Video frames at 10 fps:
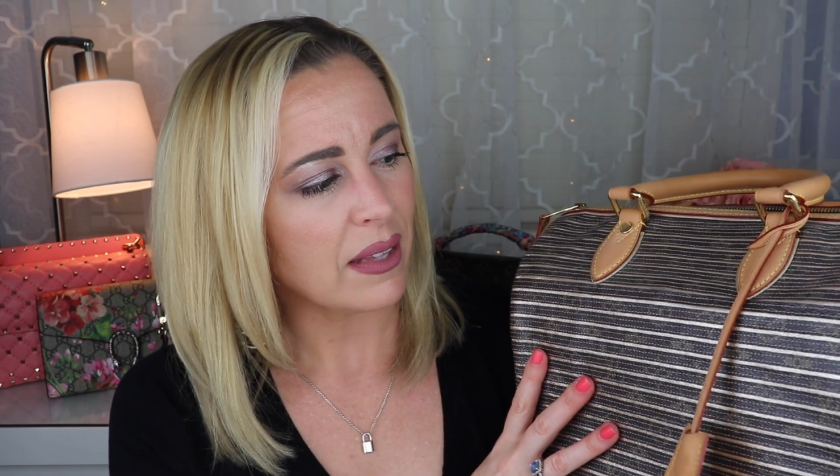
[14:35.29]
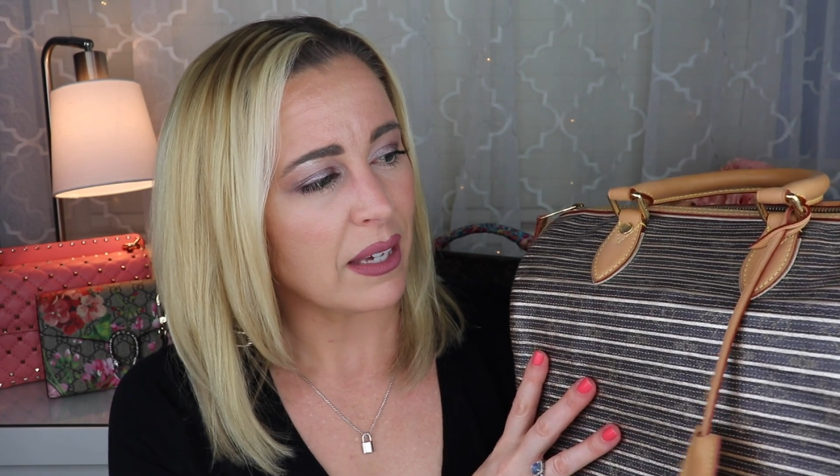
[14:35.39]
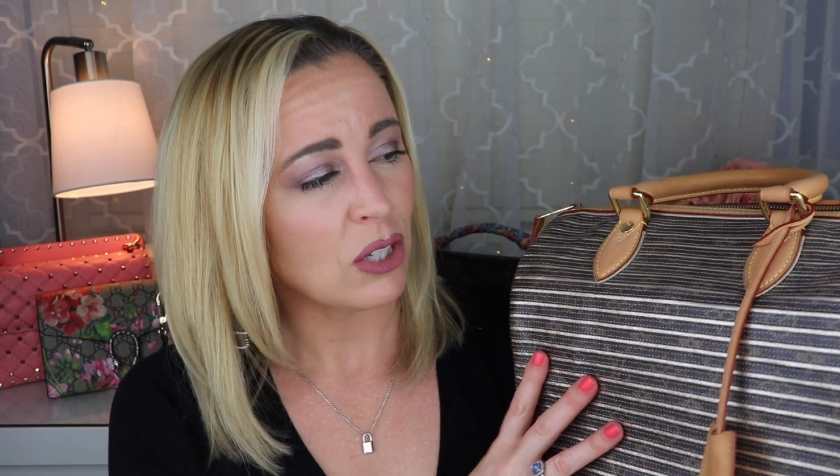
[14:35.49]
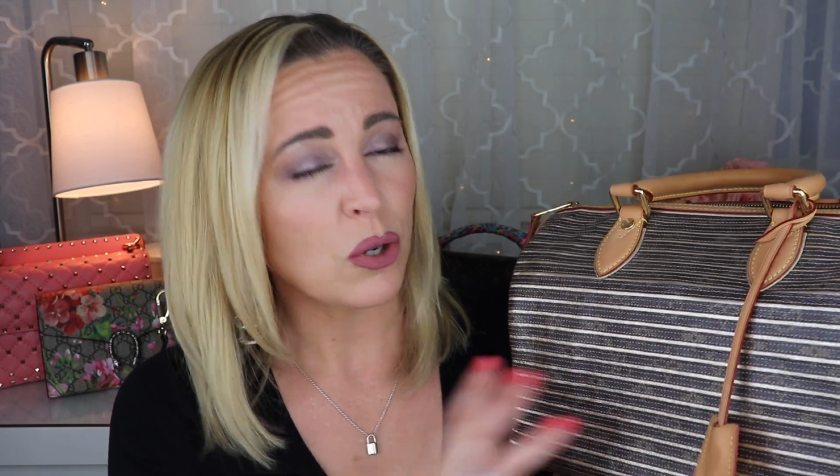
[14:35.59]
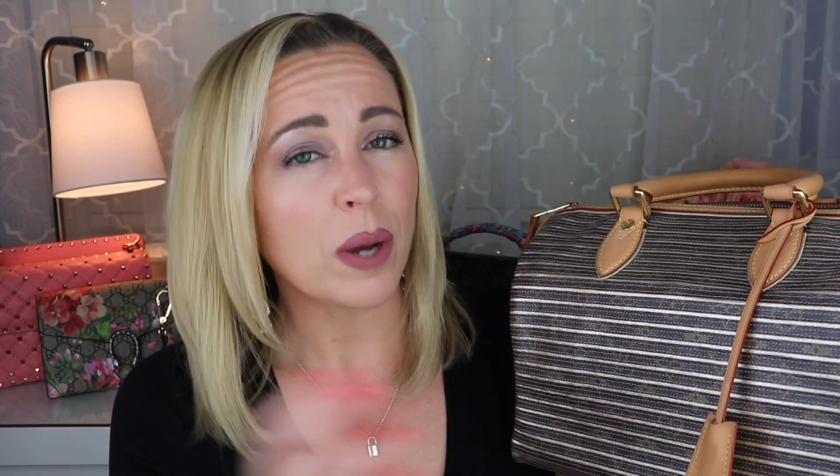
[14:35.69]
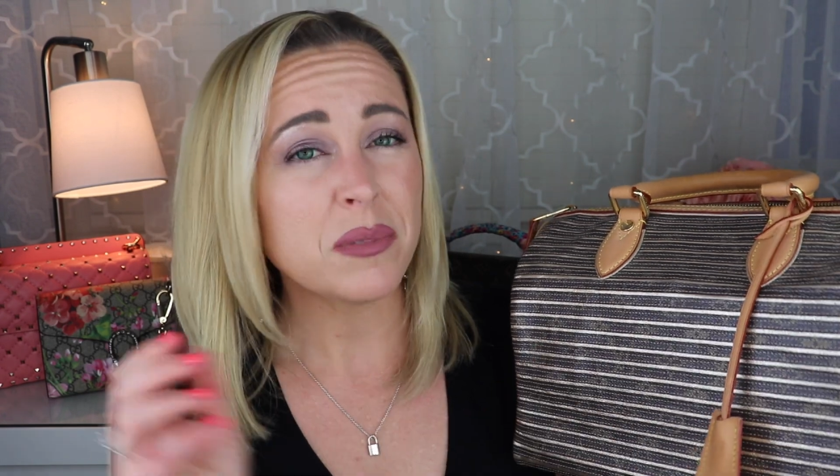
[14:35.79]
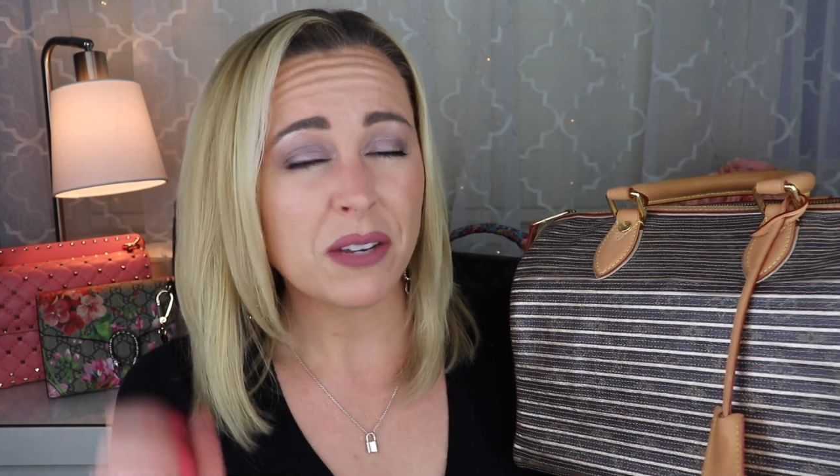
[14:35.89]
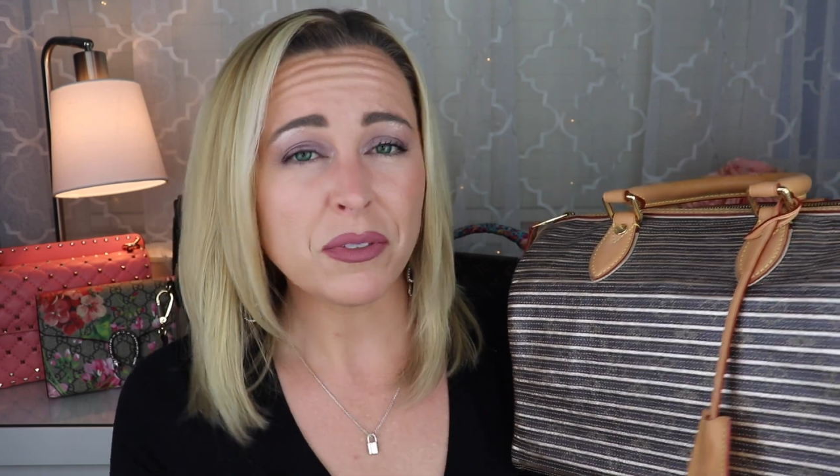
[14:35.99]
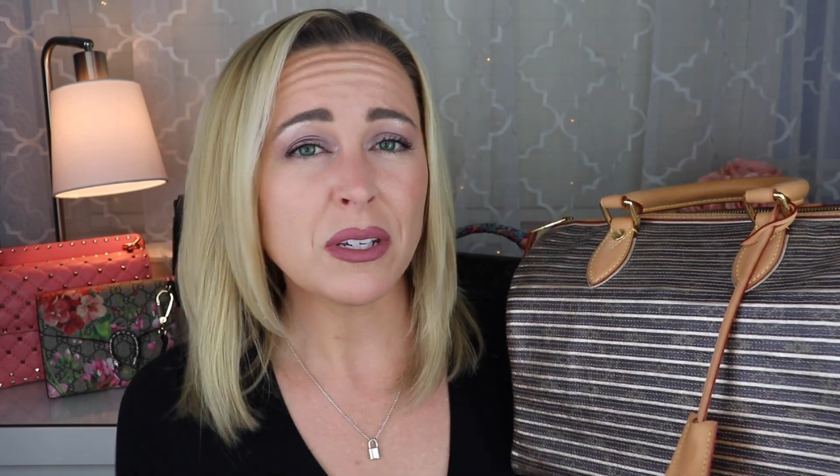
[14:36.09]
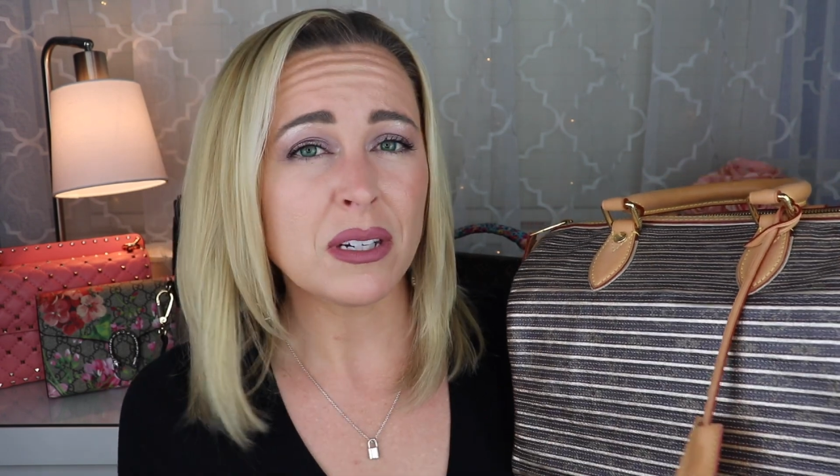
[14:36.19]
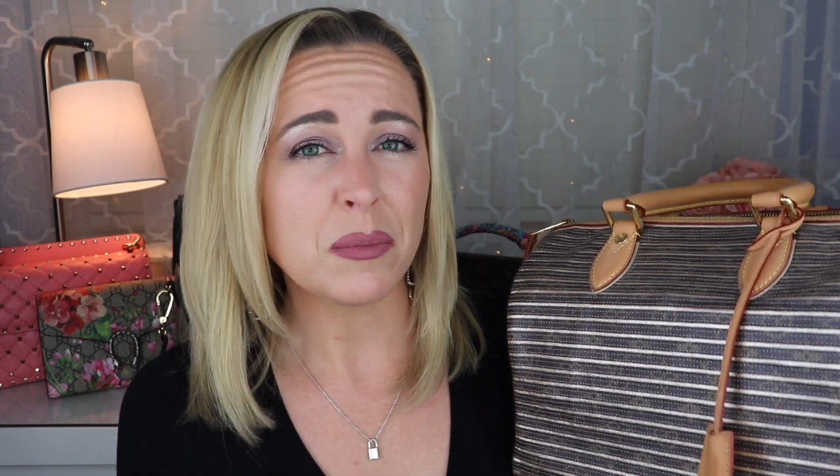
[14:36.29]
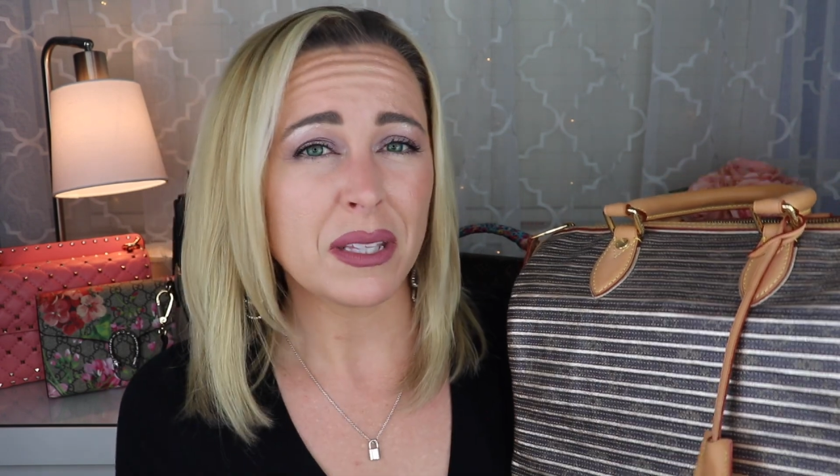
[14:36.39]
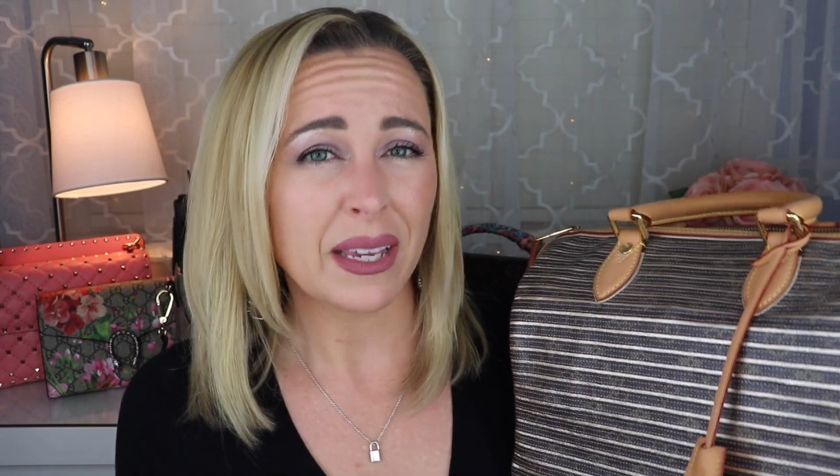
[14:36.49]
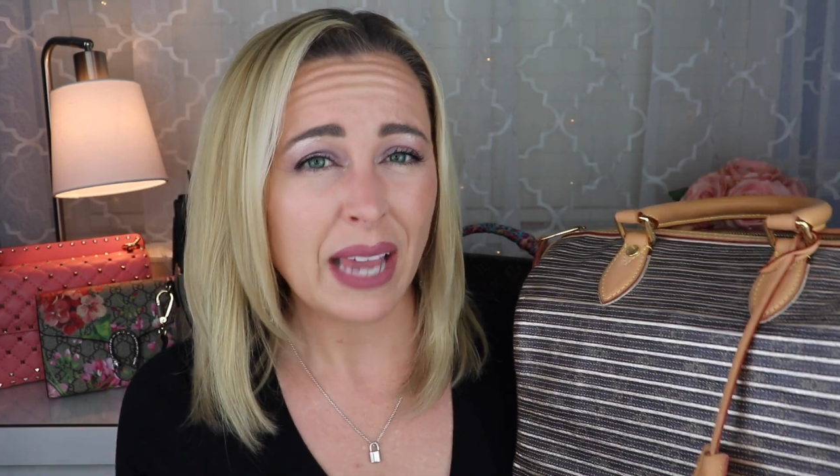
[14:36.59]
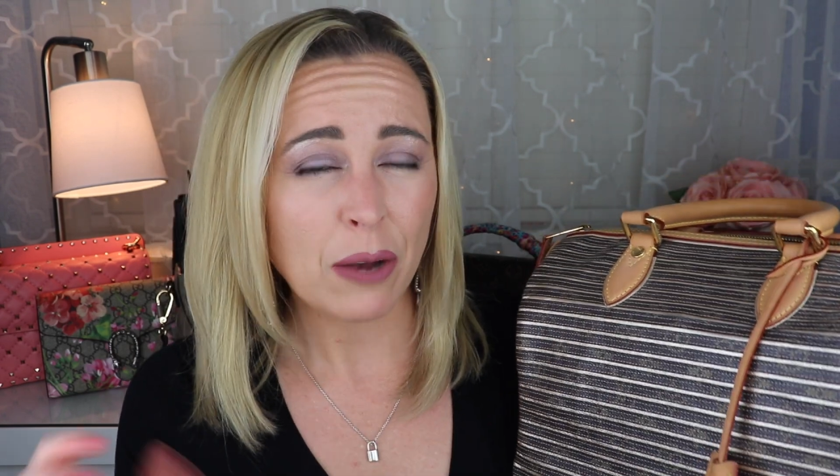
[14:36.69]
like, you know, I'm definitely going to be
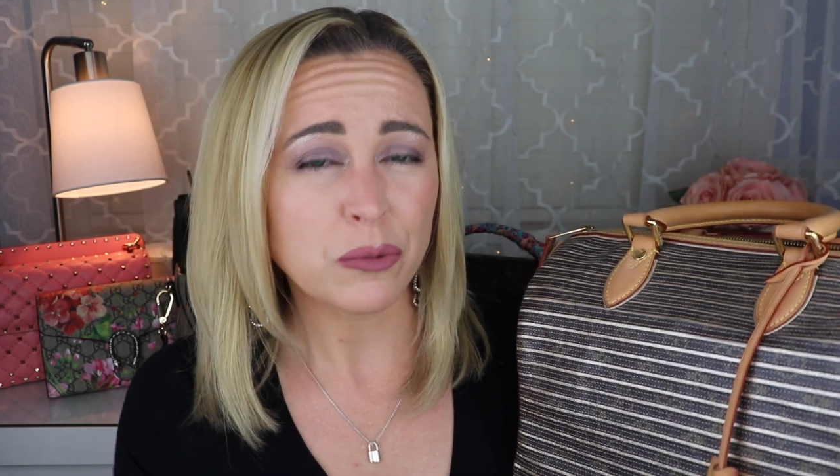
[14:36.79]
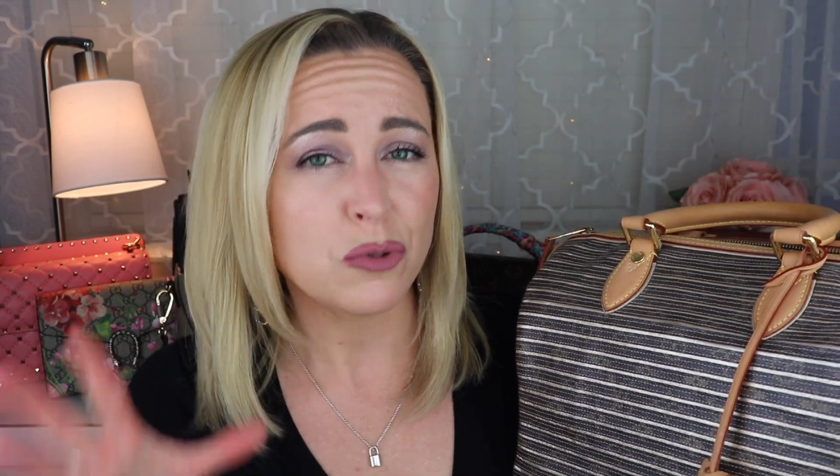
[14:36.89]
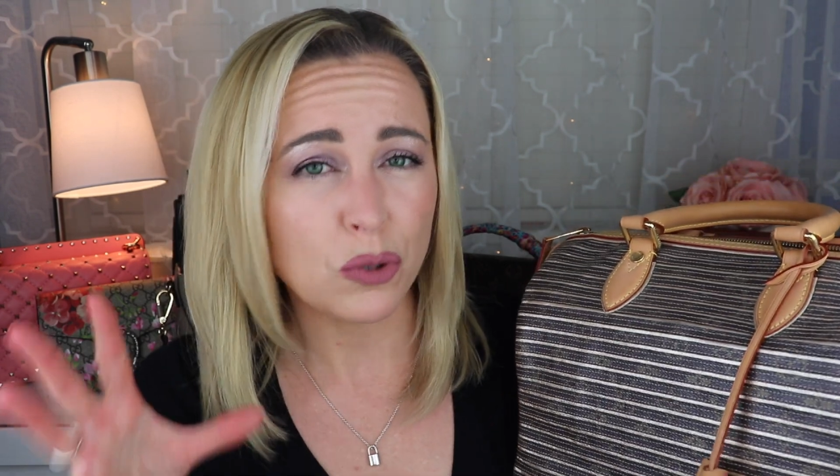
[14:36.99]
like out